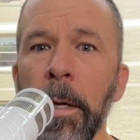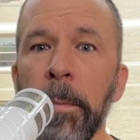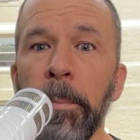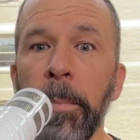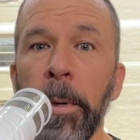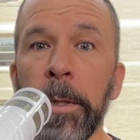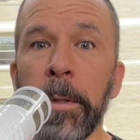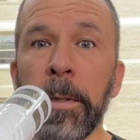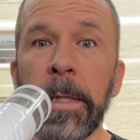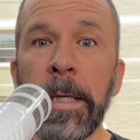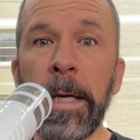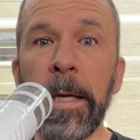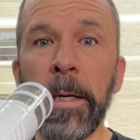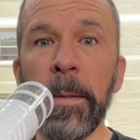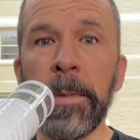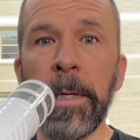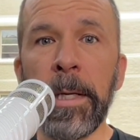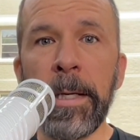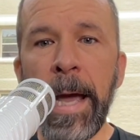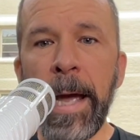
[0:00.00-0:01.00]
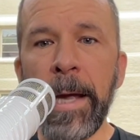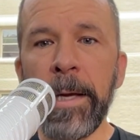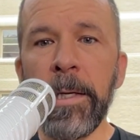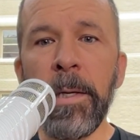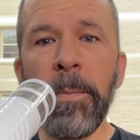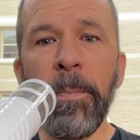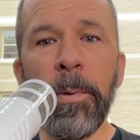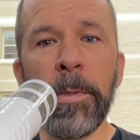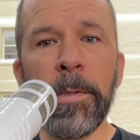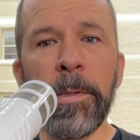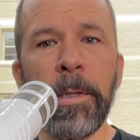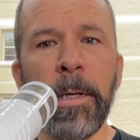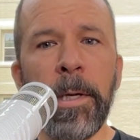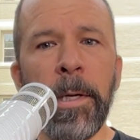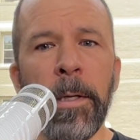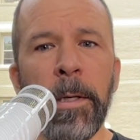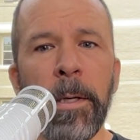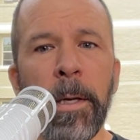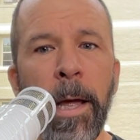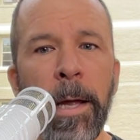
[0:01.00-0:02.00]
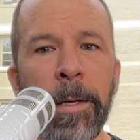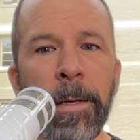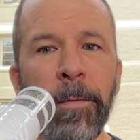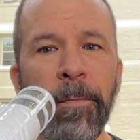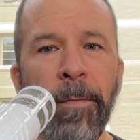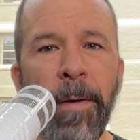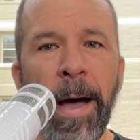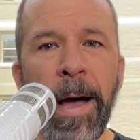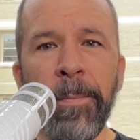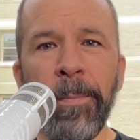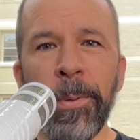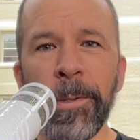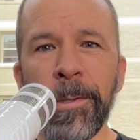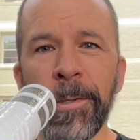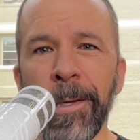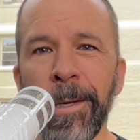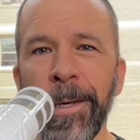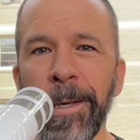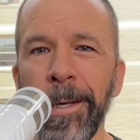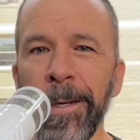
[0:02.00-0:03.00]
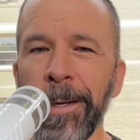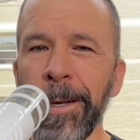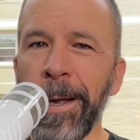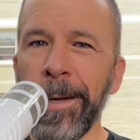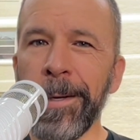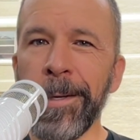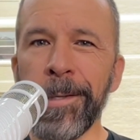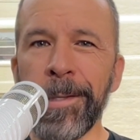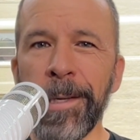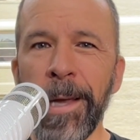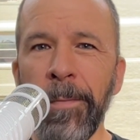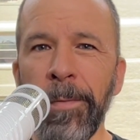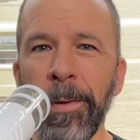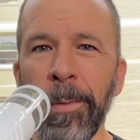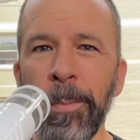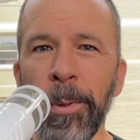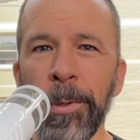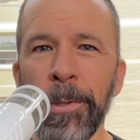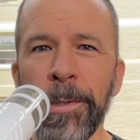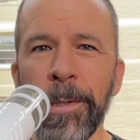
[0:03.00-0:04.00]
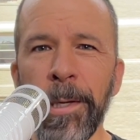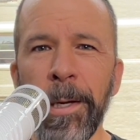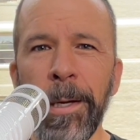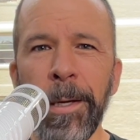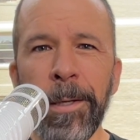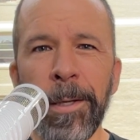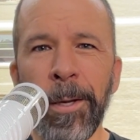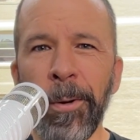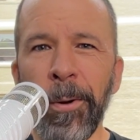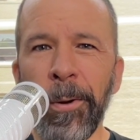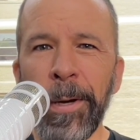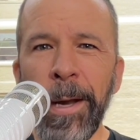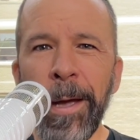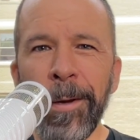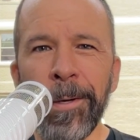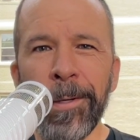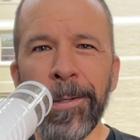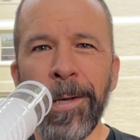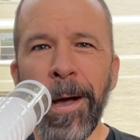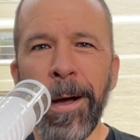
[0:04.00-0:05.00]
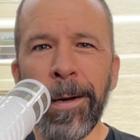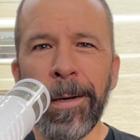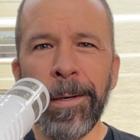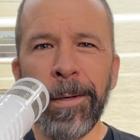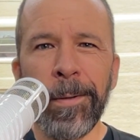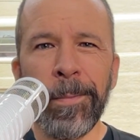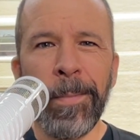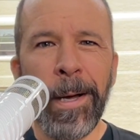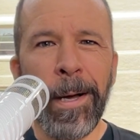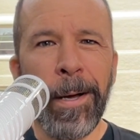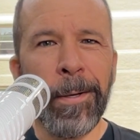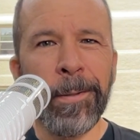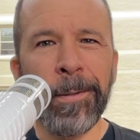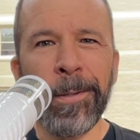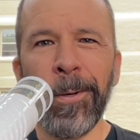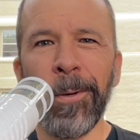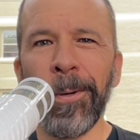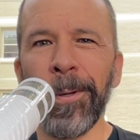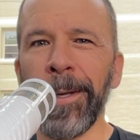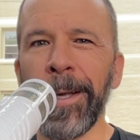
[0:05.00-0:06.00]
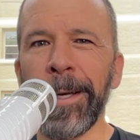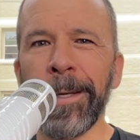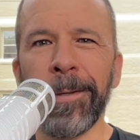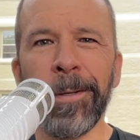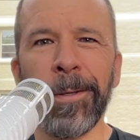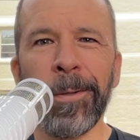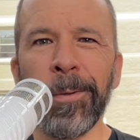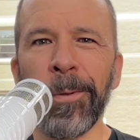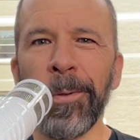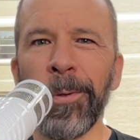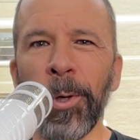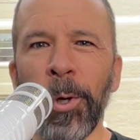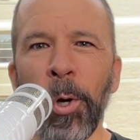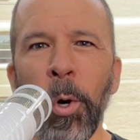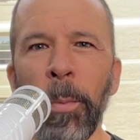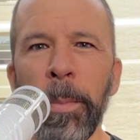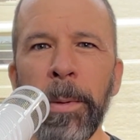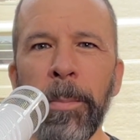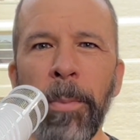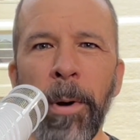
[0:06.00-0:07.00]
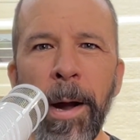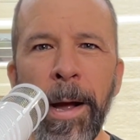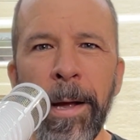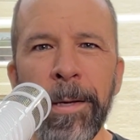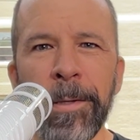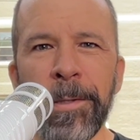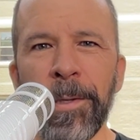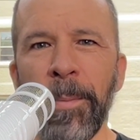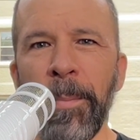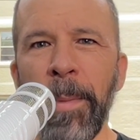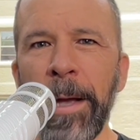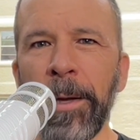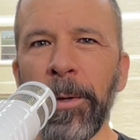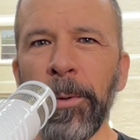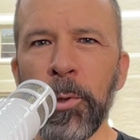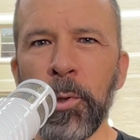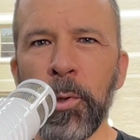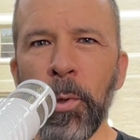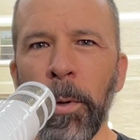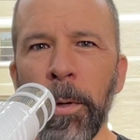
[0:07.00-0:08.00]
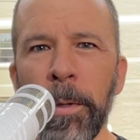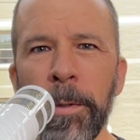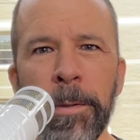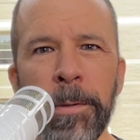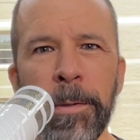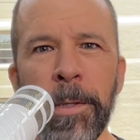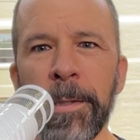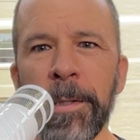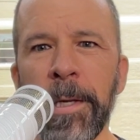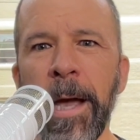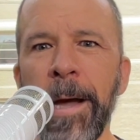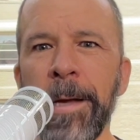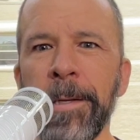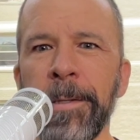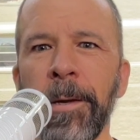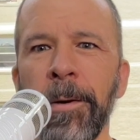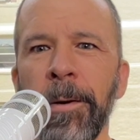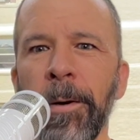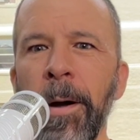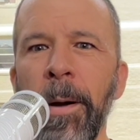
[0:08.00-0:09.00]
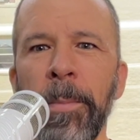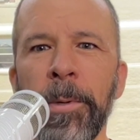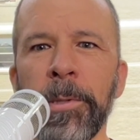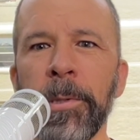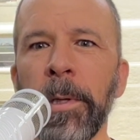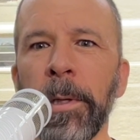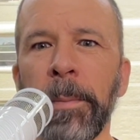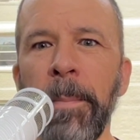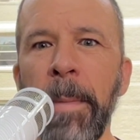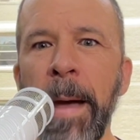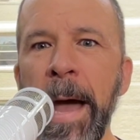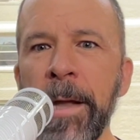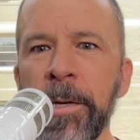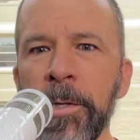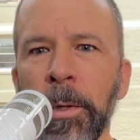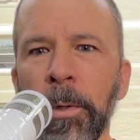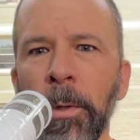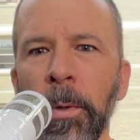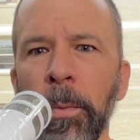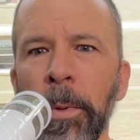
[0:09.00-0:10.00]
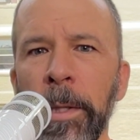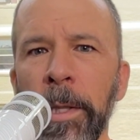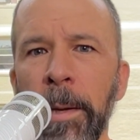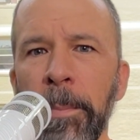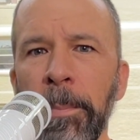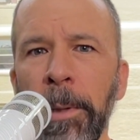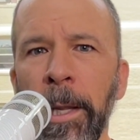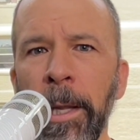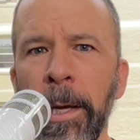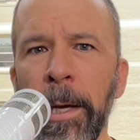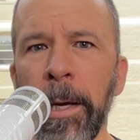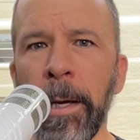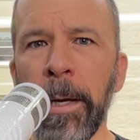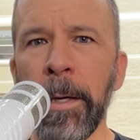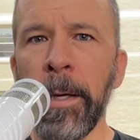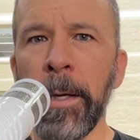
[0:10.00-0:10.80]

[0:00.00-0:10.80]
But get them to 90%, 95%, 97%, now you're talking about, like the Kobe Bryants, the Michael Jordans, these guys that are almost look magical when they play.